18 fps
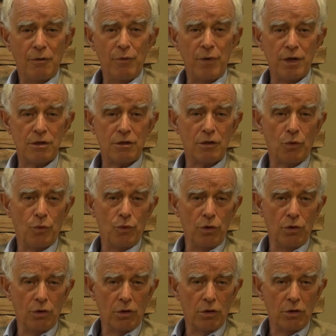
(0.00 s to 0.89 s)
Western
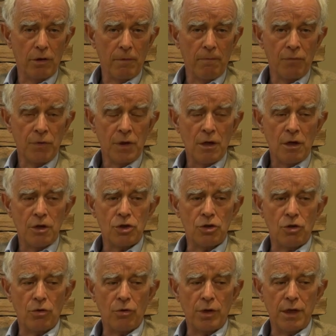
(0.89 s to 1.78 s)
world.
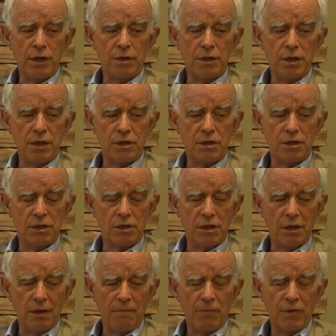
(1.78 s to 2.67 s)
So
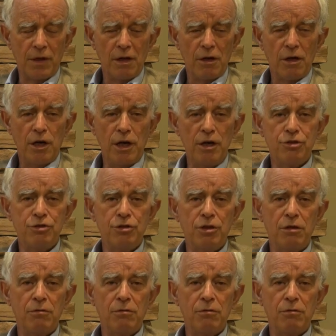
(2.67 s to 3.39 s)
it's